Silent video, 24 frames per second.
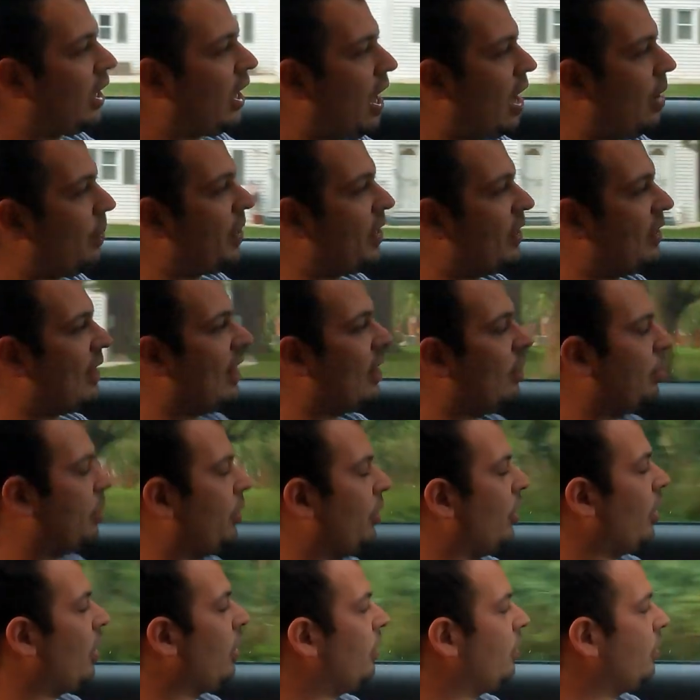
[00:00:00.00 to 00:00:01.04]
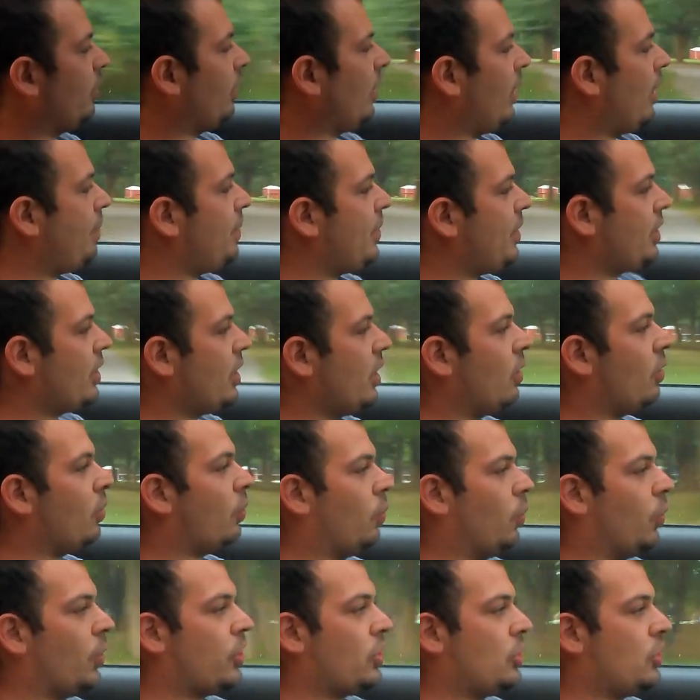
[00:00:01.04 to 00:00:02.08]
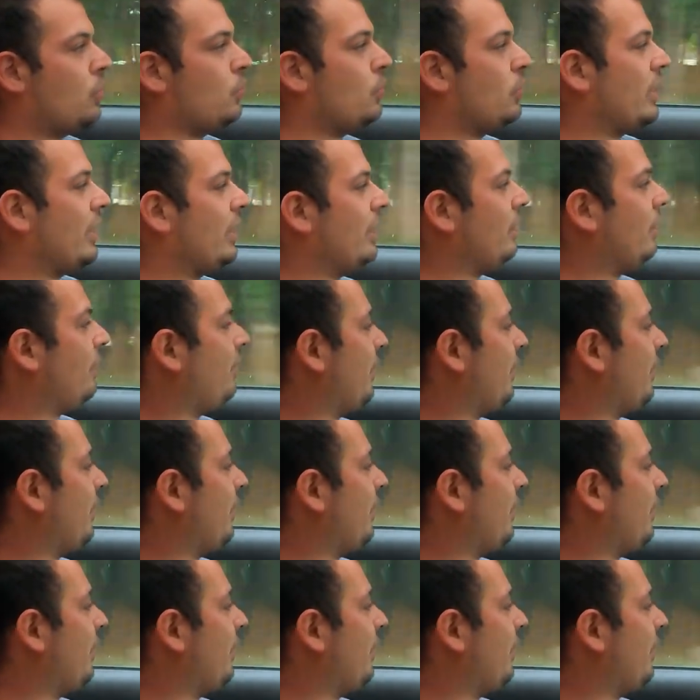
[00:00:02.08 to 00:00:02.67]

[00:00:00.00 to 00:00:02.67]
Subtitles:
comment down below, let me know what you did to